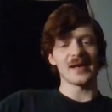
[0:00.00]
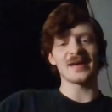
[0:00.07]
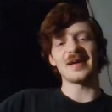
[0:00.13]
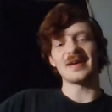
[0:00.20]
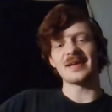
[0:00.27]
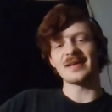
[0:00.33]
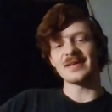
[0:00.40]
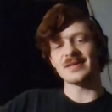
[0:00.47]

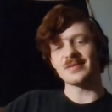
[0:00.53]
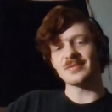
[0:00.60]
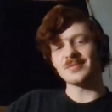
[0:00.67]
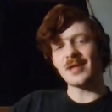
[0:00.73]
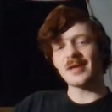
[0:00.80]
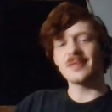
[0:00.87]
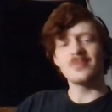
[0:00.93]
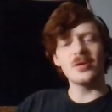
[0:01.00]
That kind
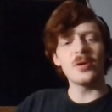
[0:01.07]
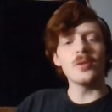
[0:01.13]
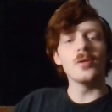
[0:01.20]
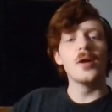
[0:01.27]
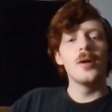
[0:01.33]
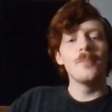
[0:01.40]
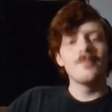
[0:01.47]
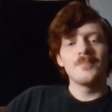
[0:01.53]
of like you
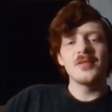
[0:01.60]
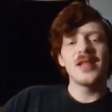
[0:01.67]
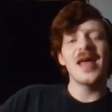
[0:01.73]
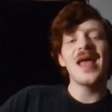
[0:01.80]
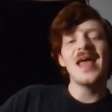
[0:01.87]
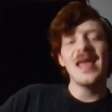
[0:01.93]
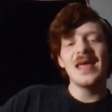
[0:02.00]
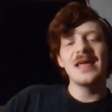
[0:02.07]
know
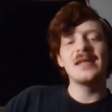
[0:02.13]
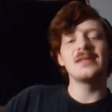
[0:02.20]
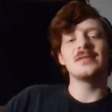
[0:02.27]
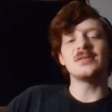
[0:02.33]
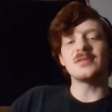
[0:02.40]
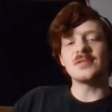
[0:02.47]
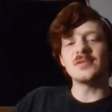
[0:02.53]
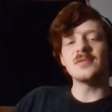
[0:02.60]
play
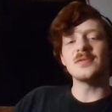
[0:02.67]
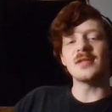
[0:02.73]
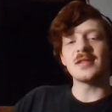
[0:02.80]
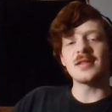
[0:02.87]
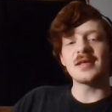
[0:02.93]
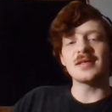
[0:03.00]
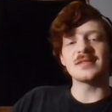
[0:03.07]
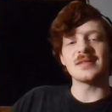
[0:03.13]
into the
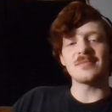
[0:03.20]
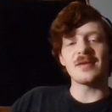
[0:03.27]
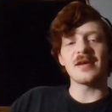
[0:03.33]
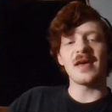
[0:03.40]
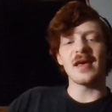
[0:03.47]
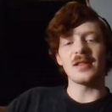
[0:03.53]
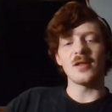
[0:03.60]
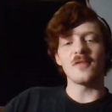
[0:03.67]
things that
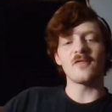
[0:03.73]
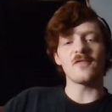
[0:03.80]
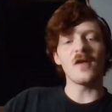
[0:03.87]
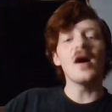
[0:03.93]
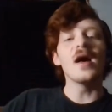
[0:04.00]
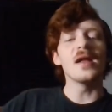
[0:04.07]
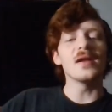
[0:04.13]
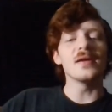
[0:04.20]
make Halo
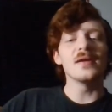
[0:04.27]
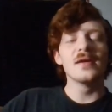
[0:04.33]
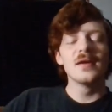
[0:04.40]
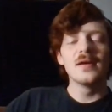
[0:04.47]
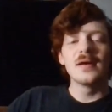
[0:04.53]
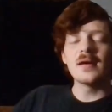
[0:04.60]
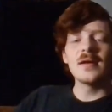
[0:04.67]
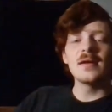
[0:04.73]
fun.
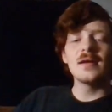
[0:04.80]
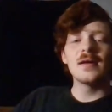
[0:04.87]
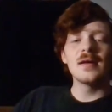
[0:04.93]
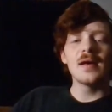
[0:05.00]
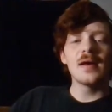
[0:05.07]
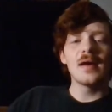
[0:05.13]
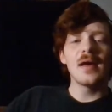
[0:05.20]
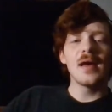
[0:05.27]

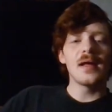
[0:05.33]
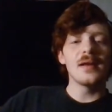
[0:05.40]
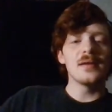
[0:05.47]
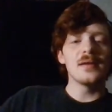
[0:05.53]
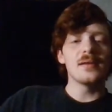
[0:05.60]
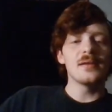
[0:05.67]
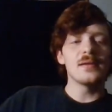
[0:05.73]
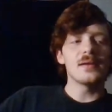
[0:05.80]
Uh,
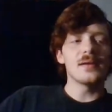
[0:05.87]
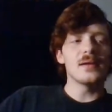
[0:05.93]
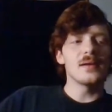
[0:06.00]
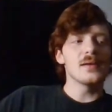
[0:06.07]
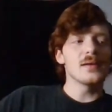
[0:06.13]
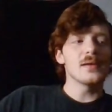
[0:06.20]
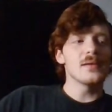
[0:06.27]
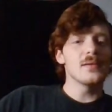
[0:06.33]
and
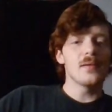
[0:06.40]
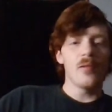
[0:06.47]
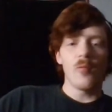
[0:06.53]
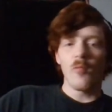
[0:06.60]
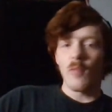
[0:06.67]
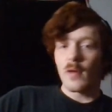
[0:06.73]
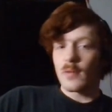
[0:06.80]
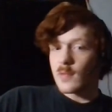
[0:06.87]
uh,
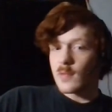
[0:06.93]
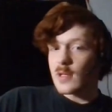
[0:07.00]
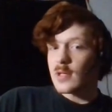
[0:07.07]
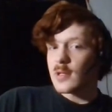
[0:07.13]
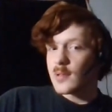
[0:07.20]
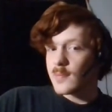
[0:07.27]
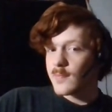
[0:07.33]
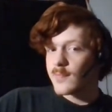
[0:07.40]
when
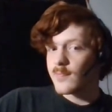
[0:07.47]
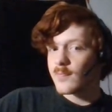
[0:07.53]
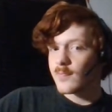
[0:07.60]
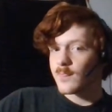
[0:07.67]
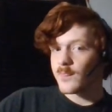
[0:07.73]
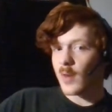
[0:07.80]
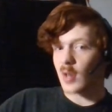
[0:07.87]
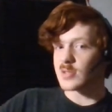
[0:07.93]
we
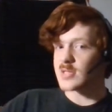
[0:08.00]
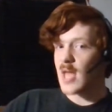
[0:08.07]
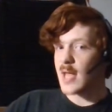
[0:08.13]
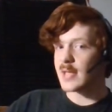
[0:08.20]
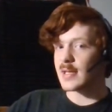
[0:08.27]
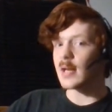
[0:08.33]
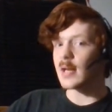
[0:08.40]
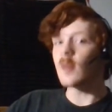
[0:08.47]

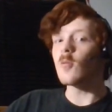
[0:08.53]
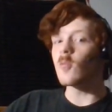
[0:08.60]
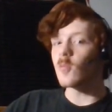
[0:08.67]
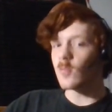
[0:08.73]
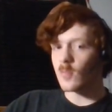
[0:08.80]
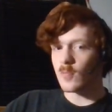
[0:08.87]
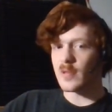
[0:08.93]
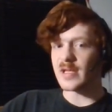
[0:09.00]
partake in it,
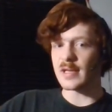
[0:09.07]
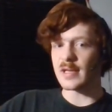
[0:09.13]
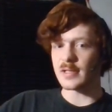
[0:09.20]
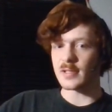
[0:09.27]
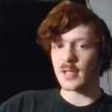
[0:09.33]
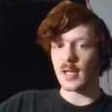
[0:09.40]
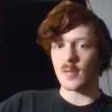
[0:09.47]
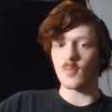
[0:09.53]
we get
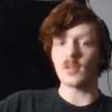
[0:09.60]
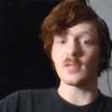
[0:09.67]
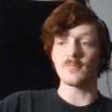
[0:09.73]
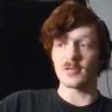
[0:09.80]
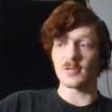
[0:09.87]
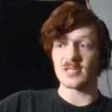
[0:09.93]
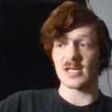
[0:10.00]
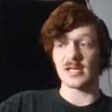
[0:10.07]
in it, and we
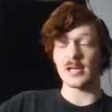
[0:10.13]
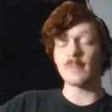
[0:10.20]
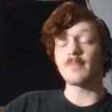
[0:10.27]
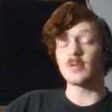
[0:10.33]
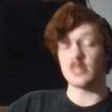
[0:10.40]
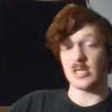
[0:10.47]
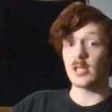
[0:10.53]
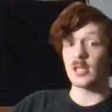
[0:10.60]
partake in it
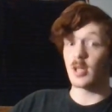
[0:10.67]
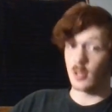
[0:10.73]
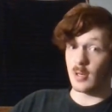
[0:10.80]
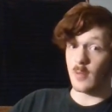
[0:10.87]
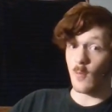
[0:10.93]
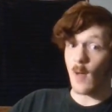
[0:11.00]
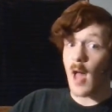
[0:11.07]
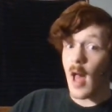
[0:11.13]

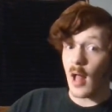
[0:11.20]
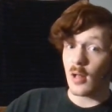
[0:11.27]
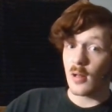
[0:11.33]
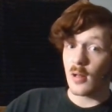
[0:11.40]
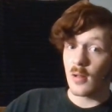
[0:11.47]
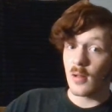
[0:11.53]
particularly well.